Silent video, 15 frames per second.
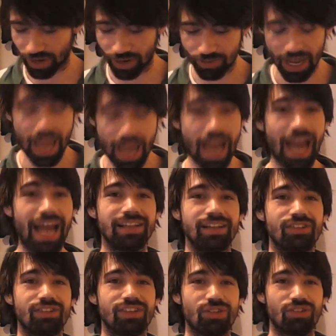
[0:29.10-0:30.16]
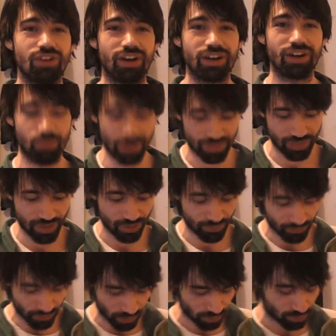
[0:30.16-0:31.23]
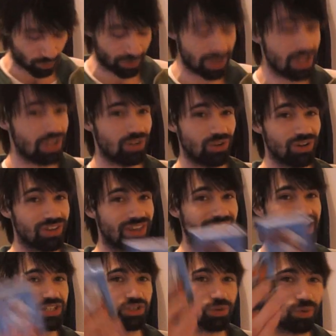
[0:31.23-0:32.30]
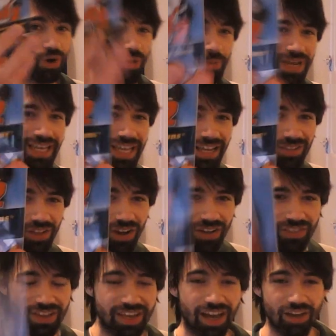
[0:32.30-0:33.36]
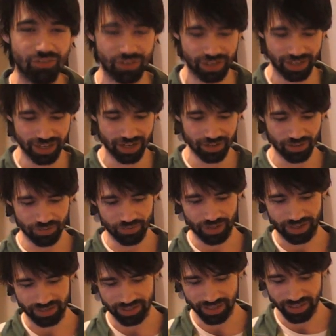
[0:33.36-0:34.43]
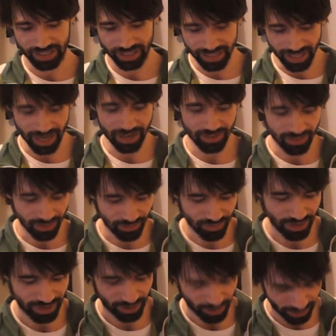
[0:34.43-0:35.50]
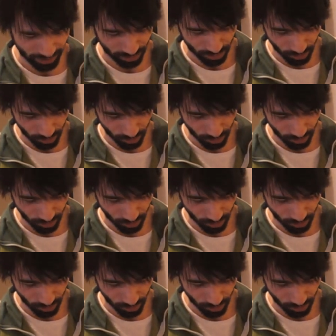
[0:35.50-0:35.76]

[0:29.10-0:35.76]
ground and let's get started with this first one. Look at that, Jerome McGinlaw on the cover. You gotta love that. You gotta love that. All right,